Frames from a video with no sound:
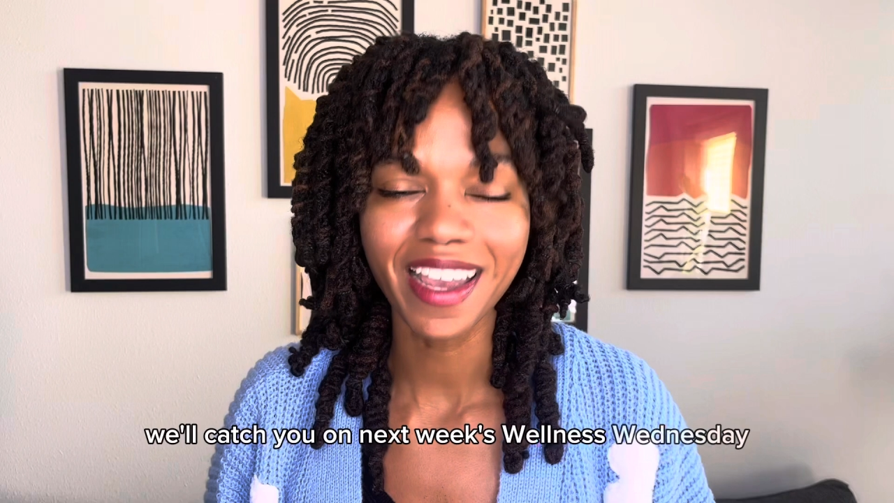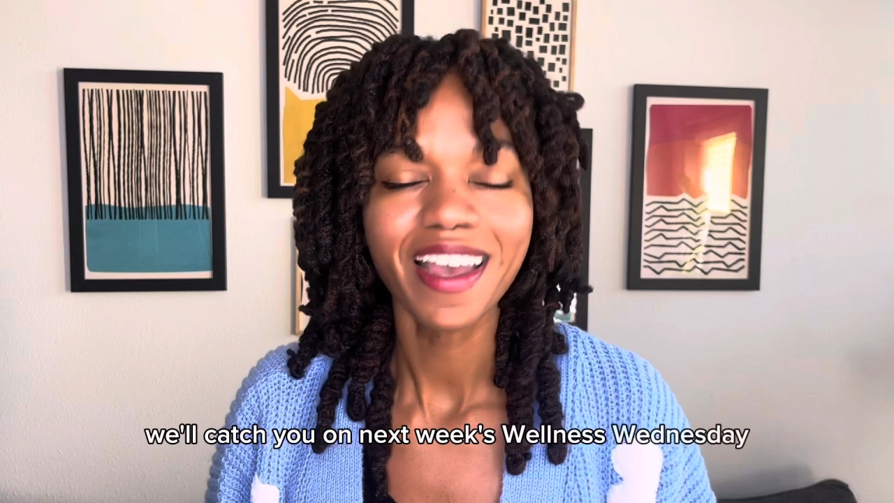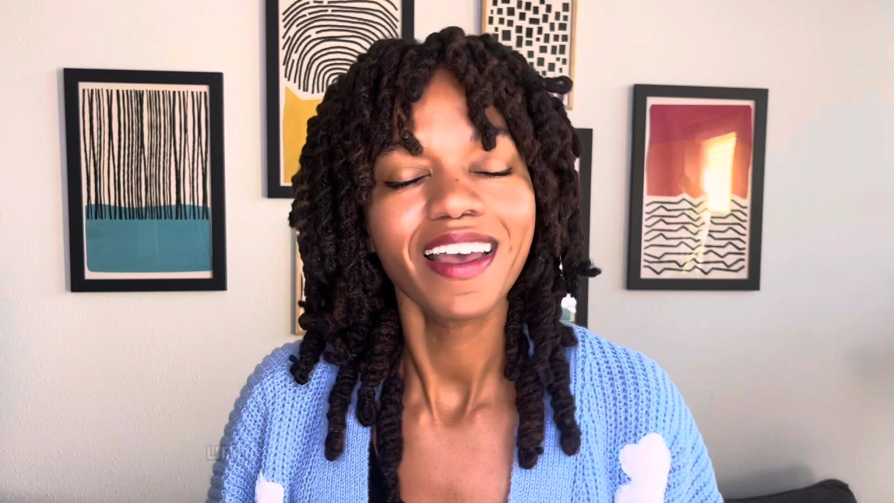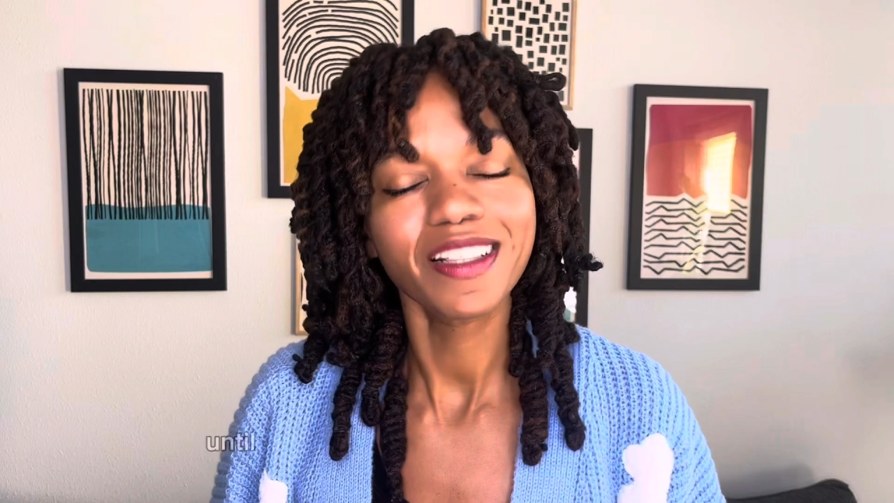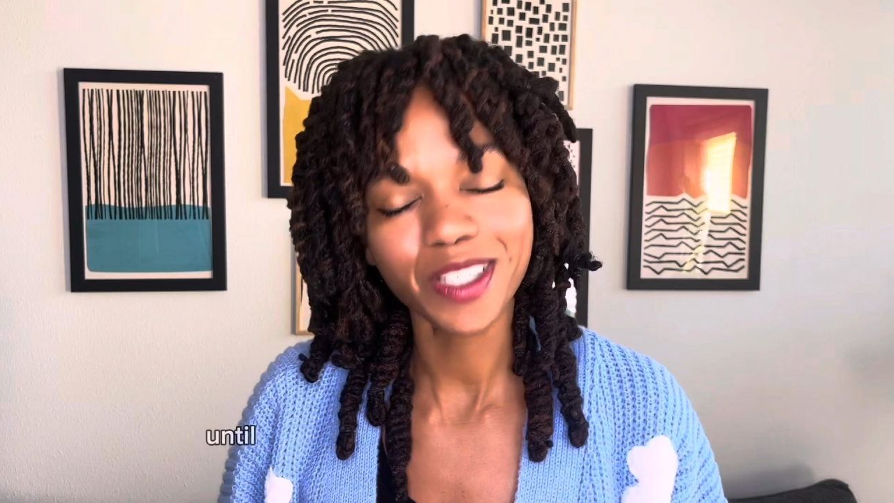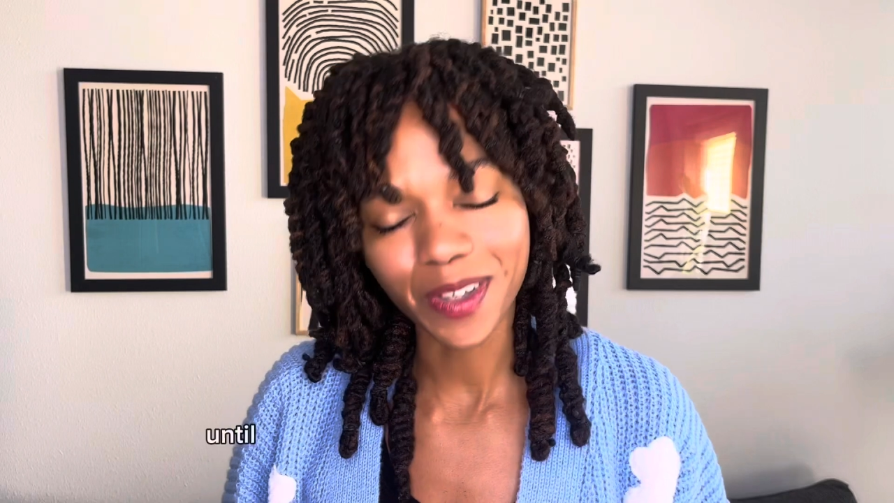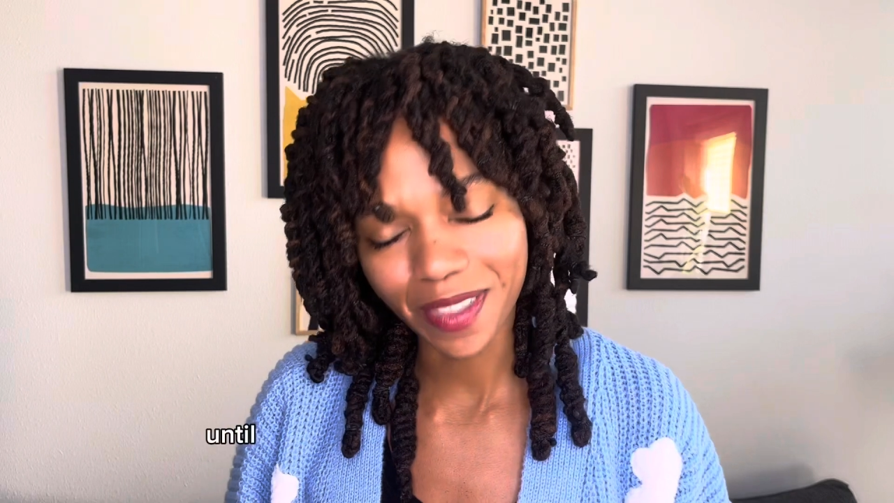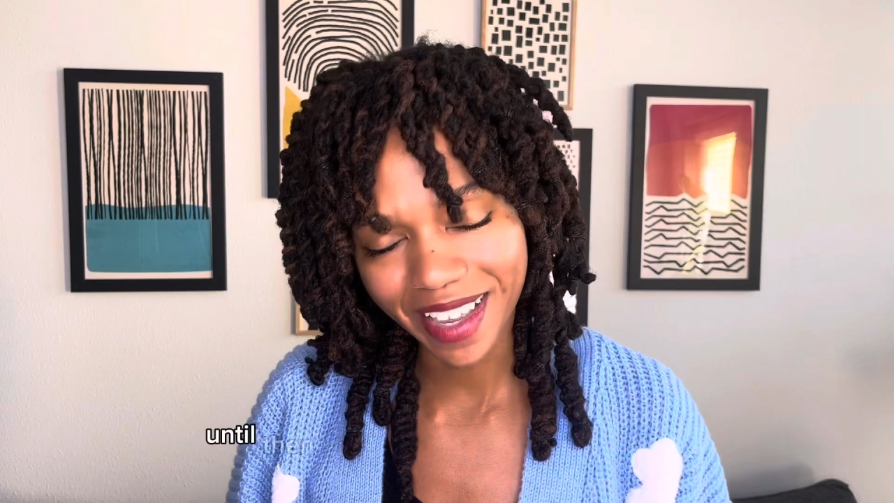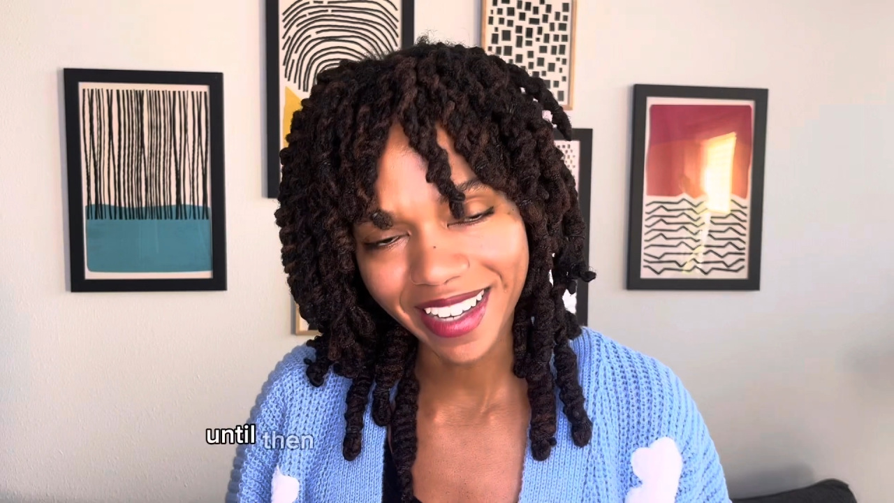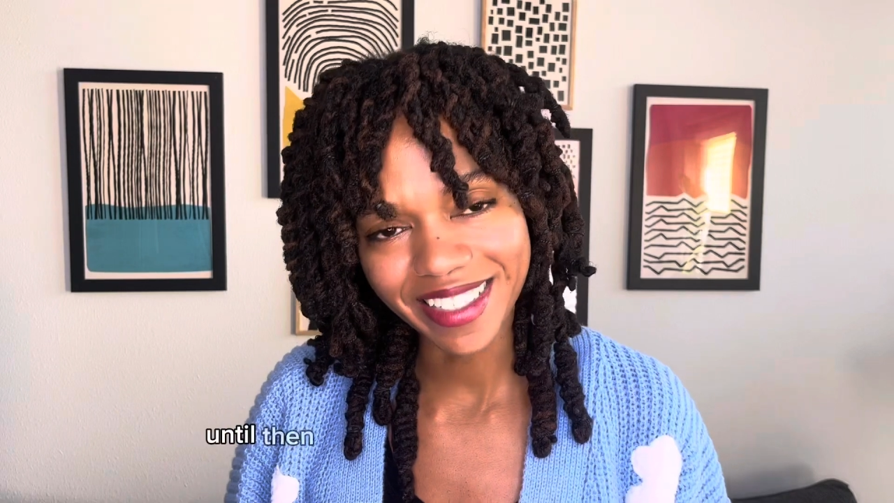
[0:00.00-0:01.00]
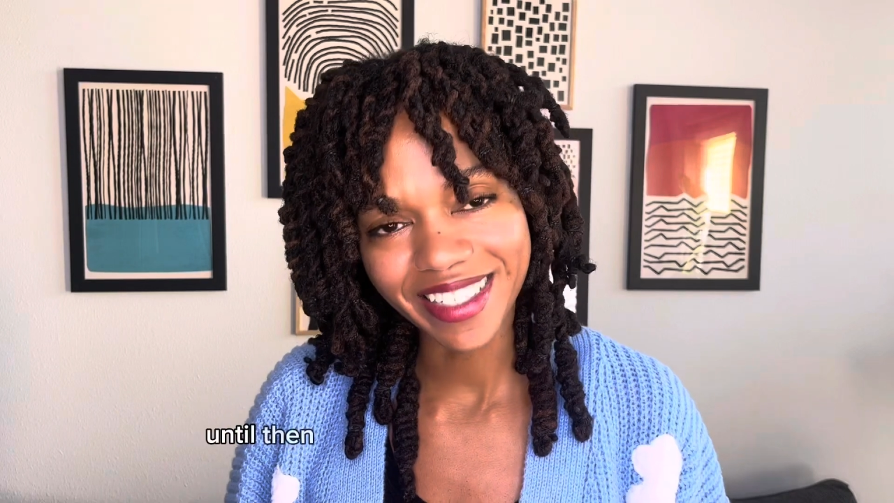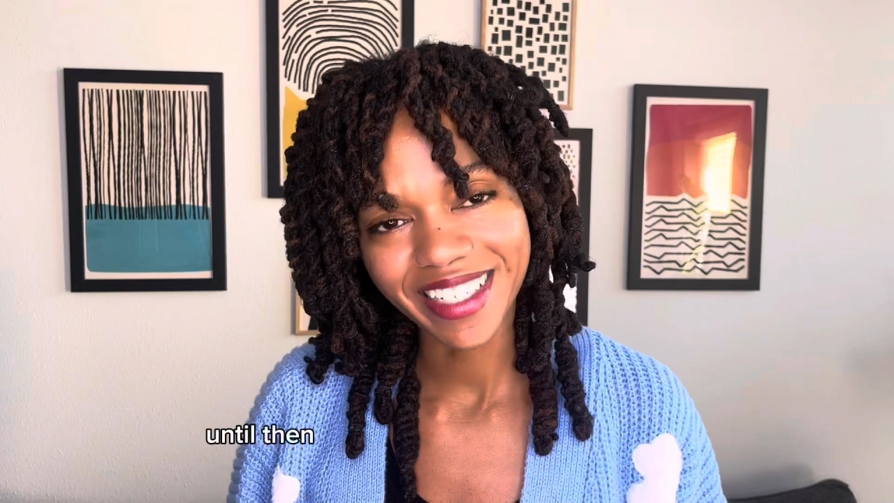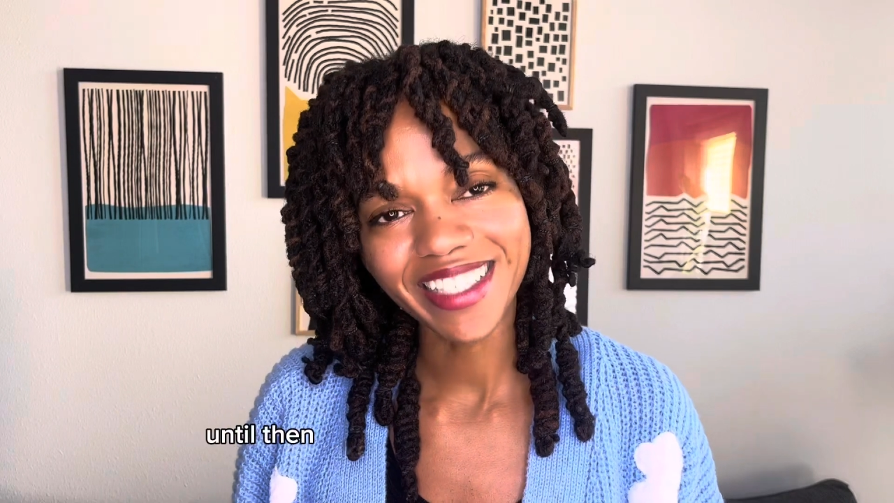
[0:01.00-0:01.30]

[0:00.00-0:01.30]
Until then,